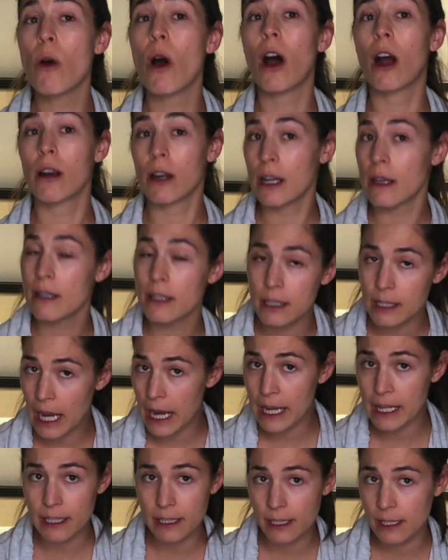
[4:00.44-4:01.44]
are a
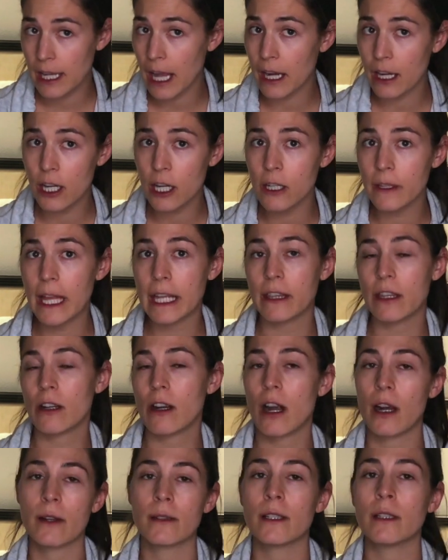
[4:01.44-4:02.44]
night snacker, like there
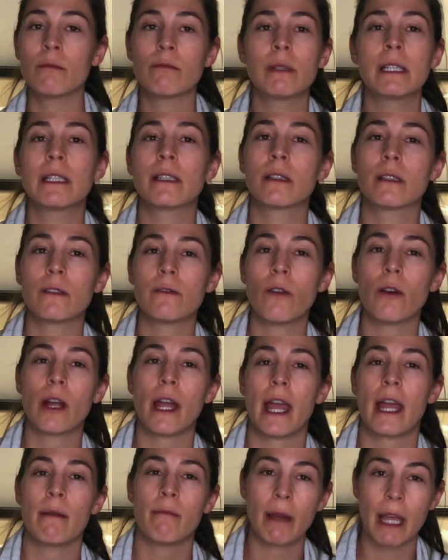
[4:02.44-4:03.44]
are some reasons for
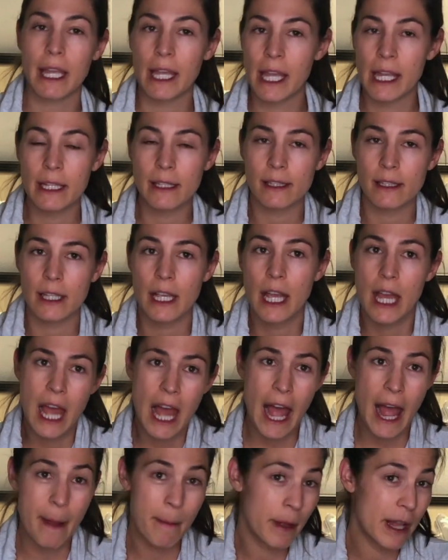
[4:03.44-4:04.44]
it. In my case,
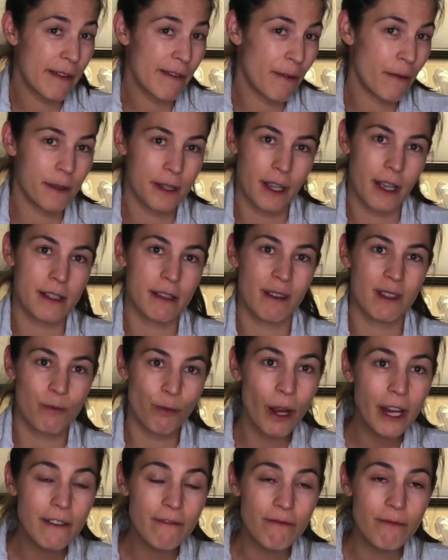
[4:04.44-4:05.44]
I believe it was because I was
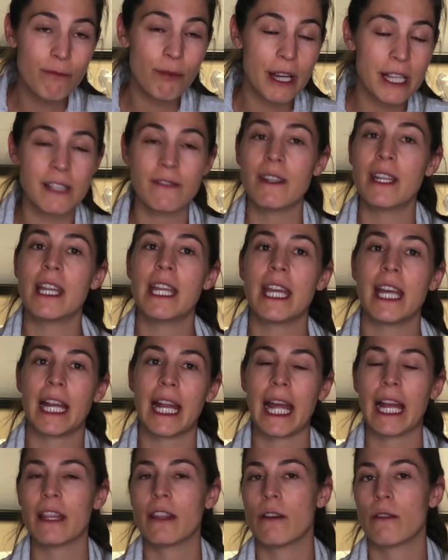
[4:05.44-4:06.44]
breastfeeding and I
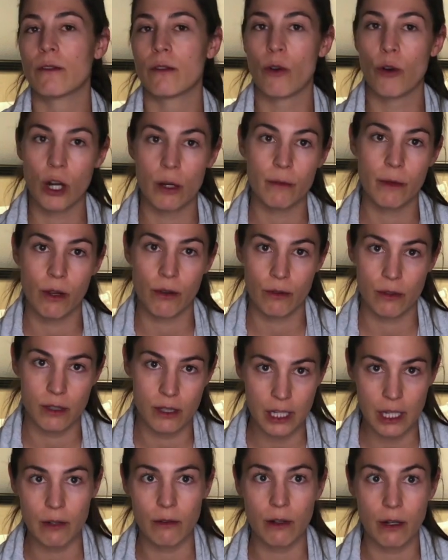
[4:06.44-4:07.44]
had those hormones
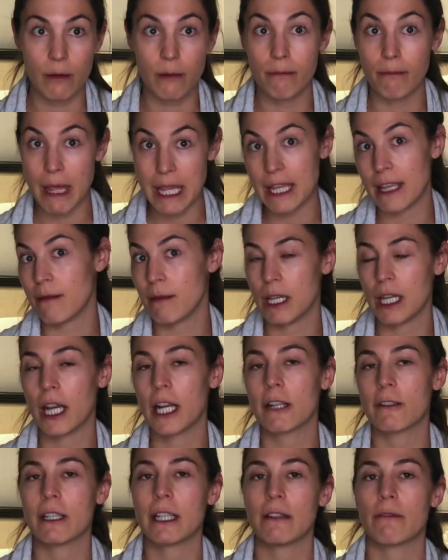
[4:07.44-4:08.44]
that were making me
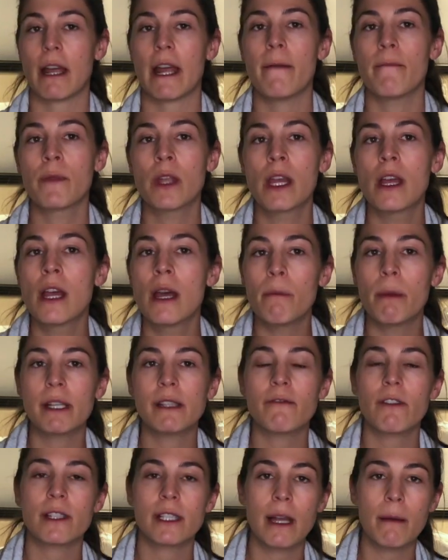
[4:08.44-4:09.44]
hungry, right?
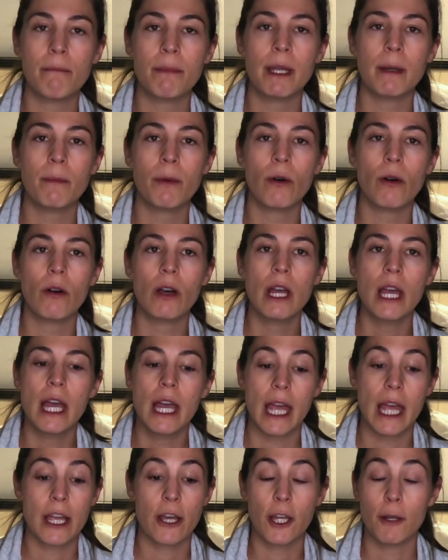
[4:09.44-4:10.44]
But for some people,
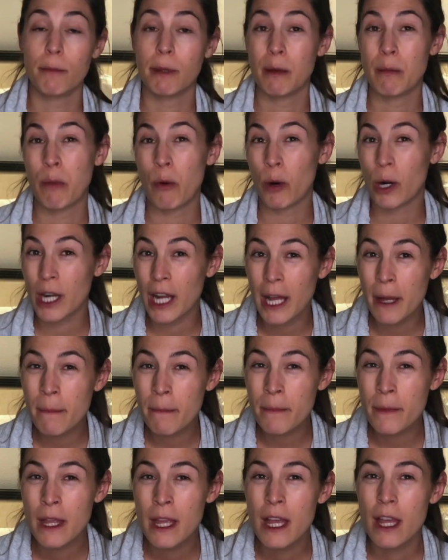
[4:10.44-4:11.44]
it could be
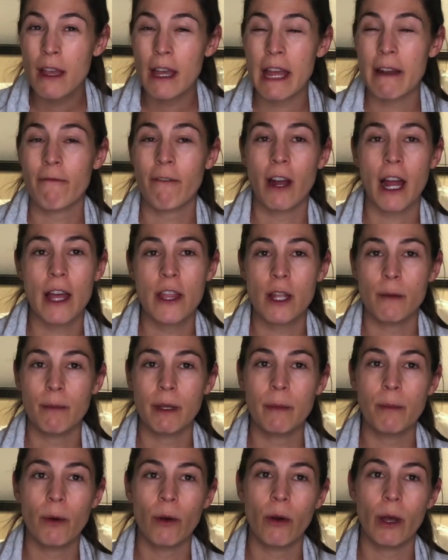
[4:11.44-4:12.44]
boredom, and for other
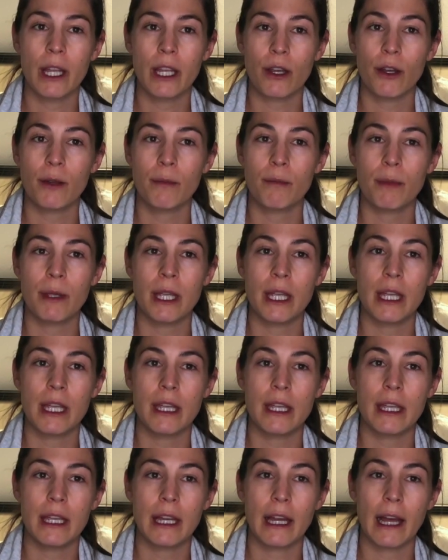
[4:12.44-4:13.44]
people, it could
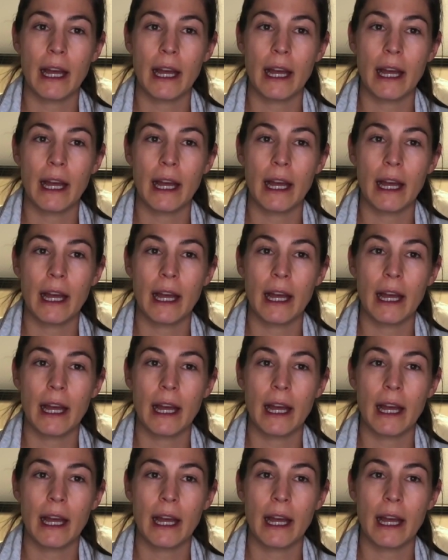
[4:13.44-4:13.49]
be